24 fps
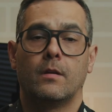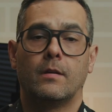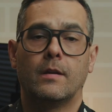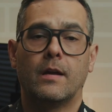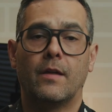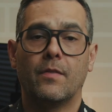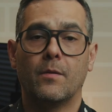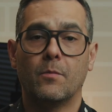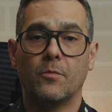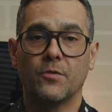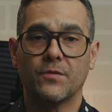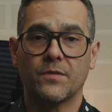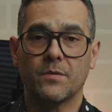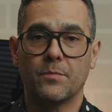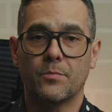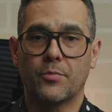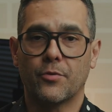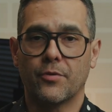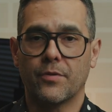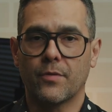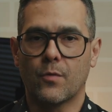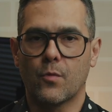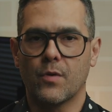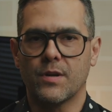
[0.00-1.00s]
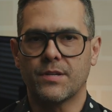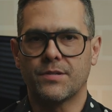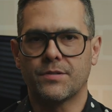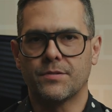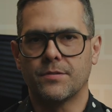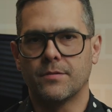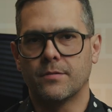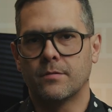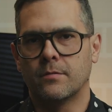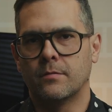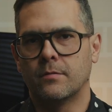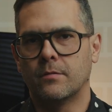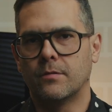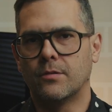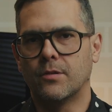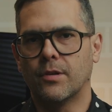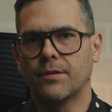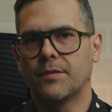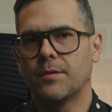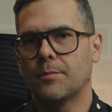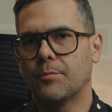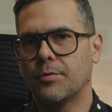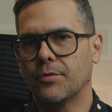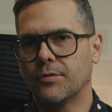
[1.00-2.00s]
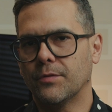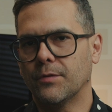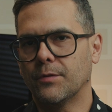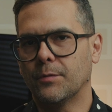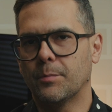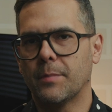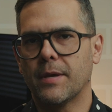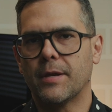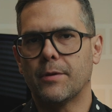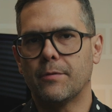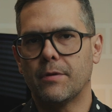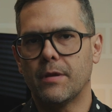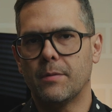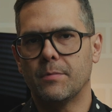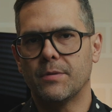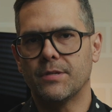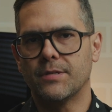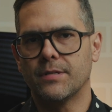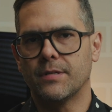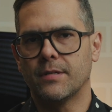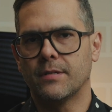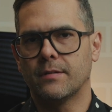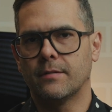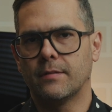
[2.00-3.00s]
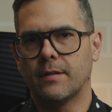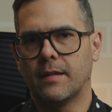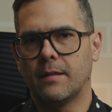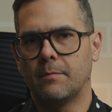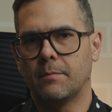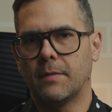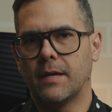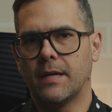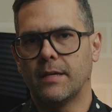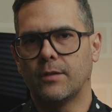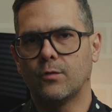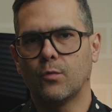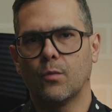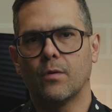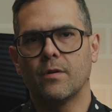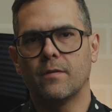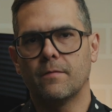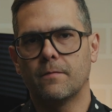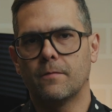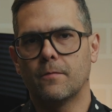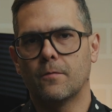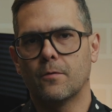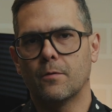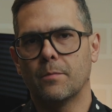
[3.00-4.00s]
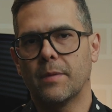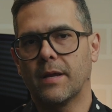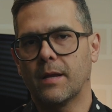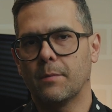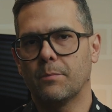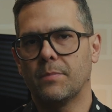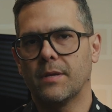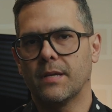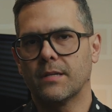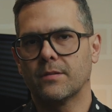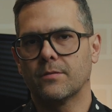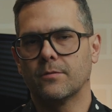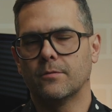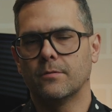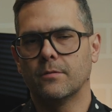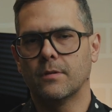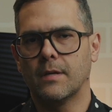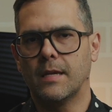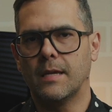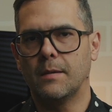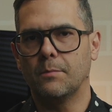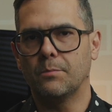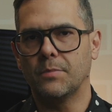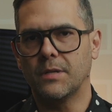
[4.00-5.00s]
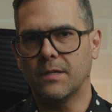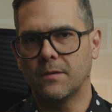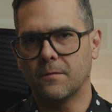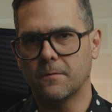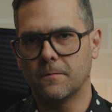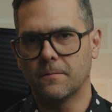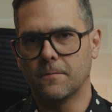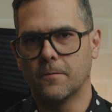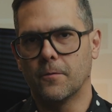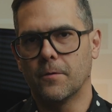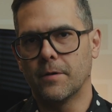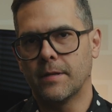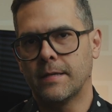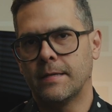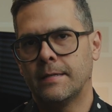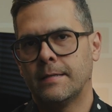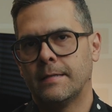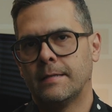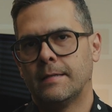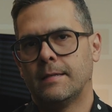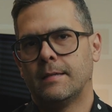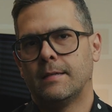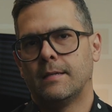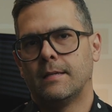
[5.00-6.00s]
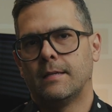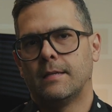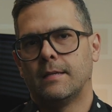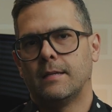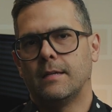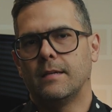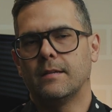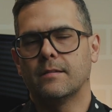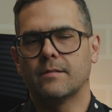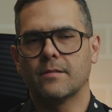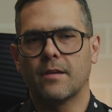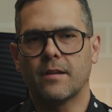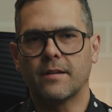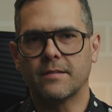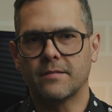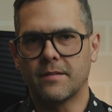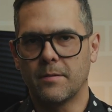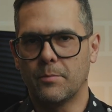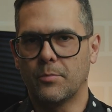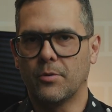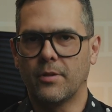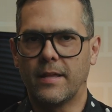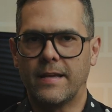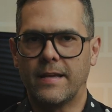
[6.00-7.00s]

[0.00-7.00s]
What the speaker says: Now the most important question, does it produce better images than my 24 megapixel MP-240? It's not a simple